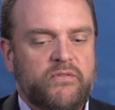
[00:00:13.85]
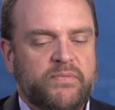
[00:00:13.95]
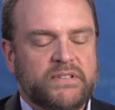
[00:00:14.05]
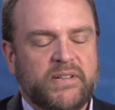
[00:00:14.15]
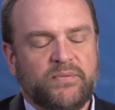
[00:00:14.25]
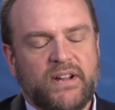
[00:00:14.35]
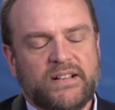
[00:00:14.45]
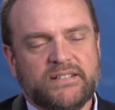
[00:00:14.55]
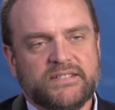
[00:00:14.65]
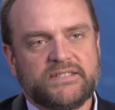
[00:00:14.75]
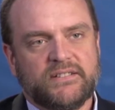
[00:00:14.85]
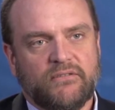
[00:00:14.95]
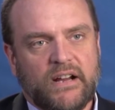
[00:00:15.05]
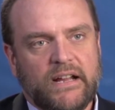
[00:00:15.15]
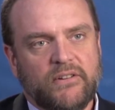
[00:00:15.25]
We built our practice
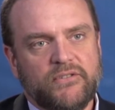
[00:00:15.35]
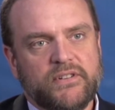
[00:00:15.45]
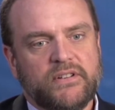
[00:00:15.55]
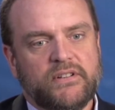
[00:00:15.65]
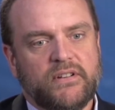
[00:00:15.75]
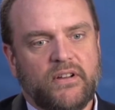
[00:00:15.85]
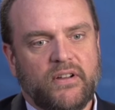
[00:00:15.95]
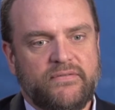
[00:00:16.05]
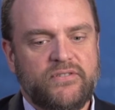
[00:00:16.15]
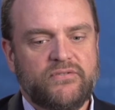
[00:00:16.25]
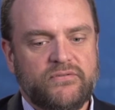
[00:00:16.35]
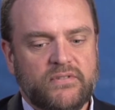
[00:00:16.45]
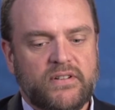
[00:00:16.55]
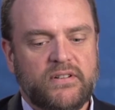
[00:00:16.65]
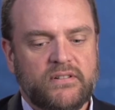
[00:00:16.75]
around a, a few